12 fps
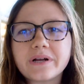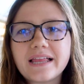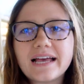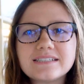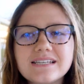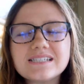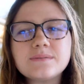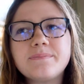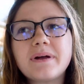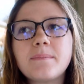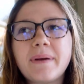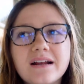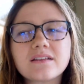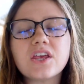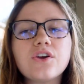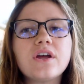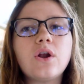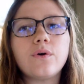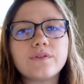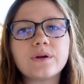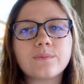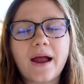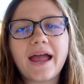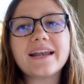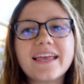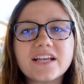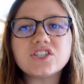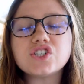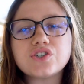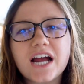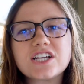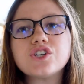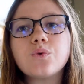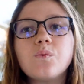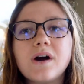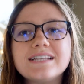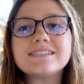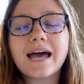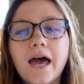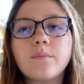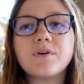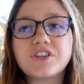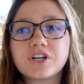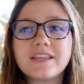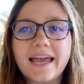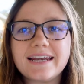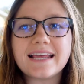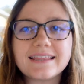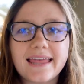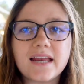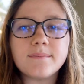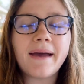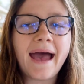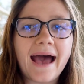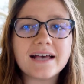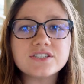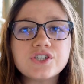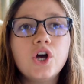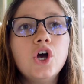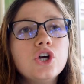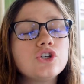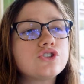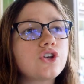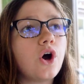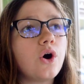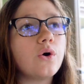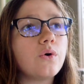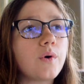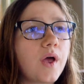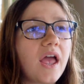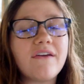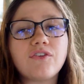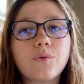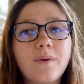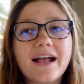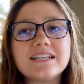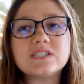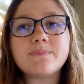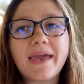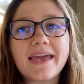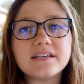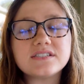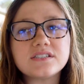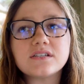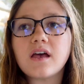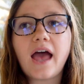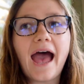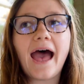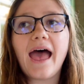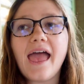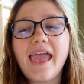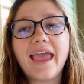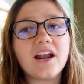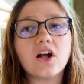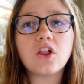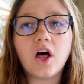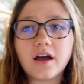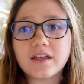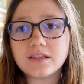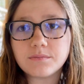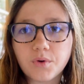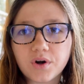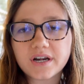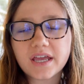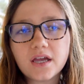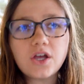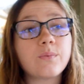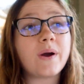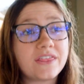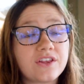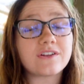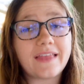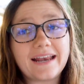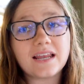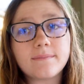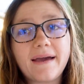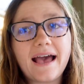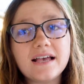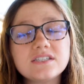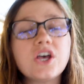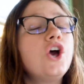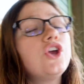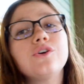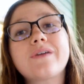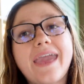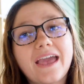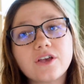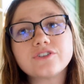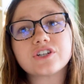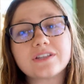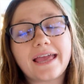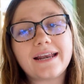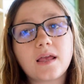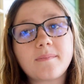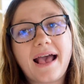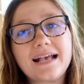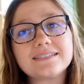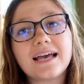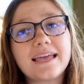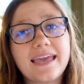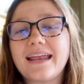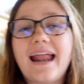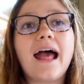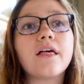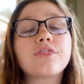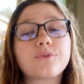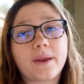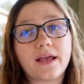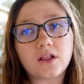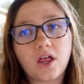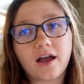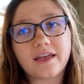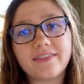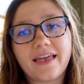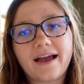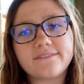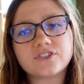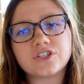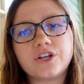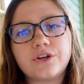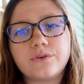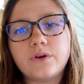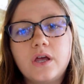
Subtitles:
realize this, but apparently you can only ride each attraction 1 time with your Lightning Lane pass. So if you ride Space at 8 o'clock in the morning with your Lightning Pass, you can't use your Lightning Pass again at 3 o'clock in the afternoon.